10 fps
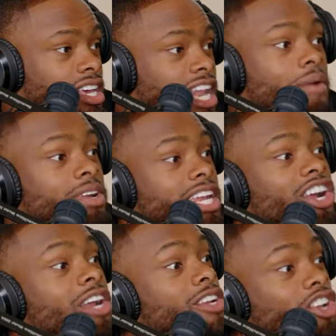Now, when
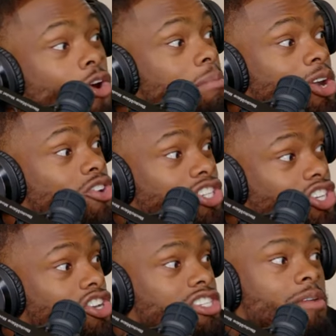Derrick Henry don't put on a
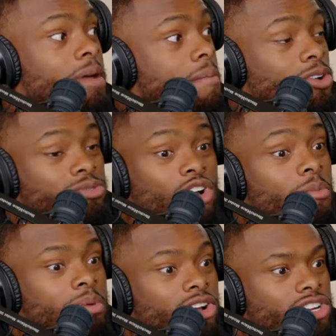jersey or Pat Mahomes
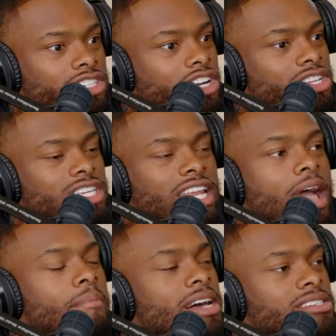don't put on a jersey,
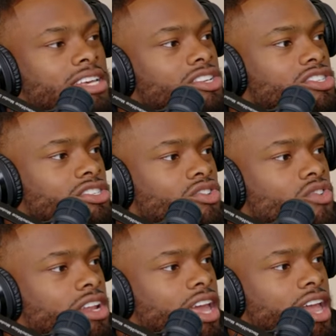now my sales is
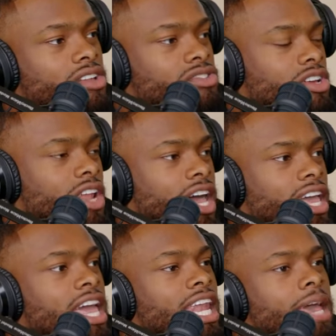going down. So,
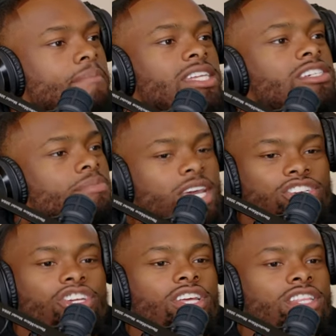like, let me just make
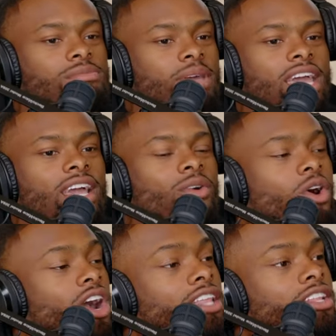sure that this man can
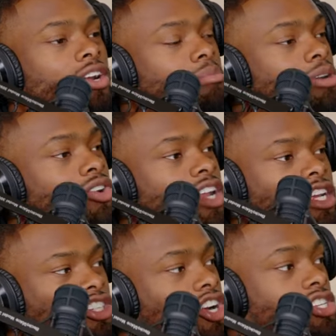walk out there and put on
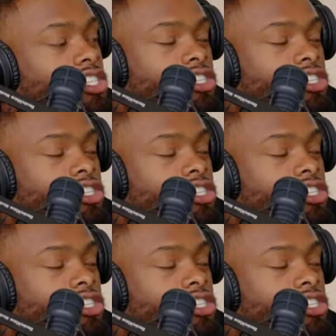that jersey.